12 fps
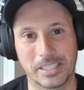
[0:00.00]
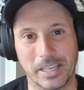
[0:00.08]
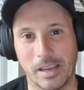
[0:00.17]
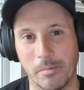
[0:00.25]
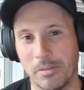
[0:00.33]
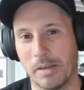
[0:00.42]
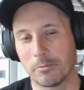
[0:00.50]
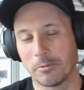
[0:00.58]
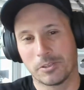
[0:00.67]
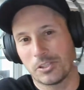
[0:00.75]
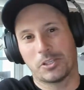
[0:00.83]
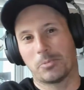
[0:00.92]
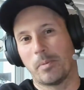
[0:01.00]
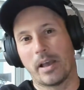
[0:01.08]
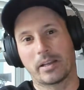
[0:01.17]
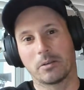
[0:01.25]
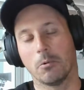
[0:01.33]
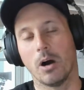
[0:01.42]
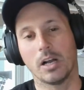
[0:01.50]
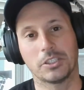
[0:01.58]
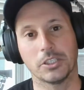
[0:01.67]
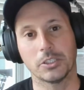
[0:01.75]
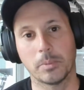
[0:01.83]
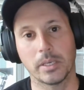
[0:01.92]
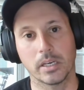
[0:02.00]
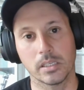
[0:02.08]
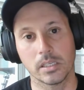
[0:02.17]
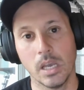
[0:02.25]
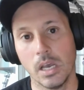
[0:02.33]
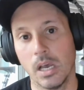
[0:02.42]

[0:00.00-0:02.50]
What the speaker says: exam and everyone just sits back and watches, because